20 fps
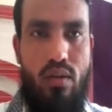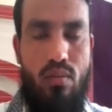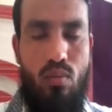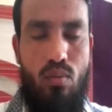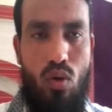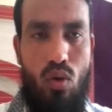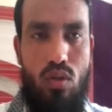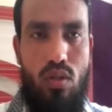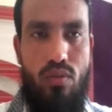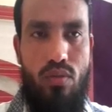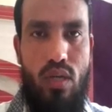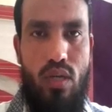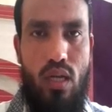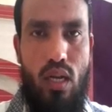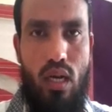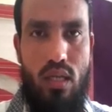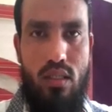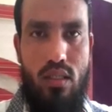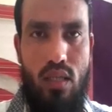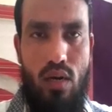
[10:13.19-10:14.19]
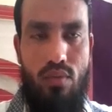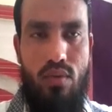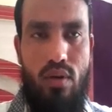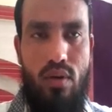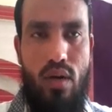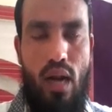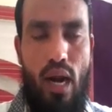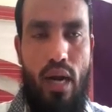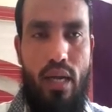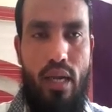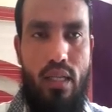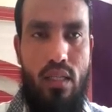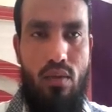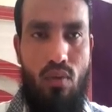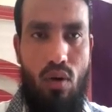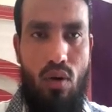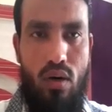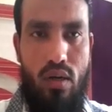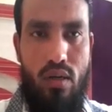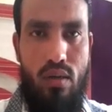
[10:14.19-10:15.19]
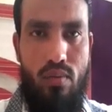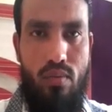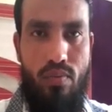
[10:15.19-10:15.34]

both of the glass after adding the water,